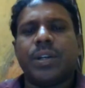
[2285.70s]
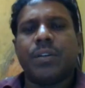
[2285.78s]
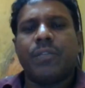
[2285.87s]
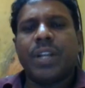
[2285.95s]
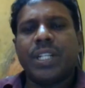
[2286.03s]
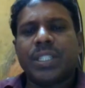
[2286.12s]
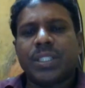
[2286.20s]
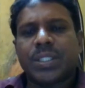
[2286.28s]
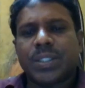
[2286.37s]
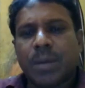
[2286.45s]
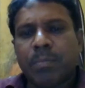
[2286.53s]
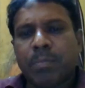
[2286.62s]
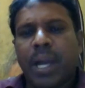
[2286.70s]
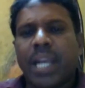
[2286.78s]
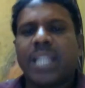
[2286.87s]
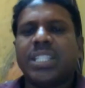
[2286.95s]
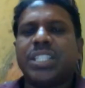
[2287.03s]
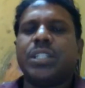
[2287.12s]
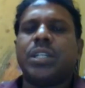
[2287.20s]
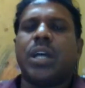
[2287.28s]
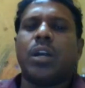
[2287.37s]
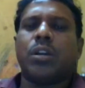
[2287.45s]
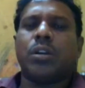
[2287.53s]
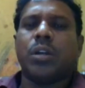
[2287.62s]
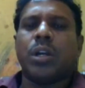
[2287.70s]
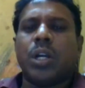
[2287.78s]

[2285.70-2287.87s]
when some policy or